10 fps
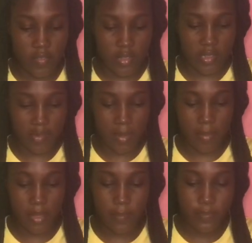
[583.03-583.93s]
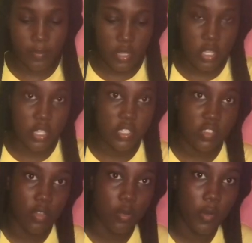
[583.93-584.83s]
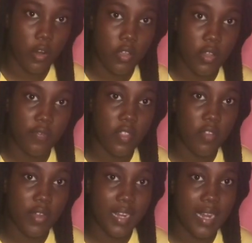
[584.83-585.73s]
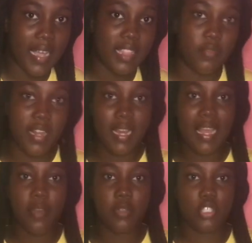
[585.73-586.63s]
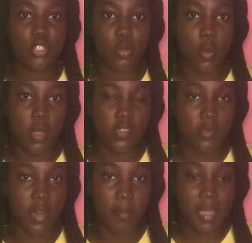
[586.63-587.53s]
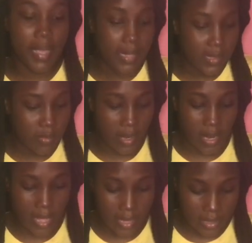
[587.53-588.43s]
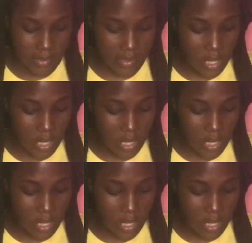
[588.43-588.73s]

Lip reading: this baby. So we're looking for the red light. The red light will show us when it begins, when it ends.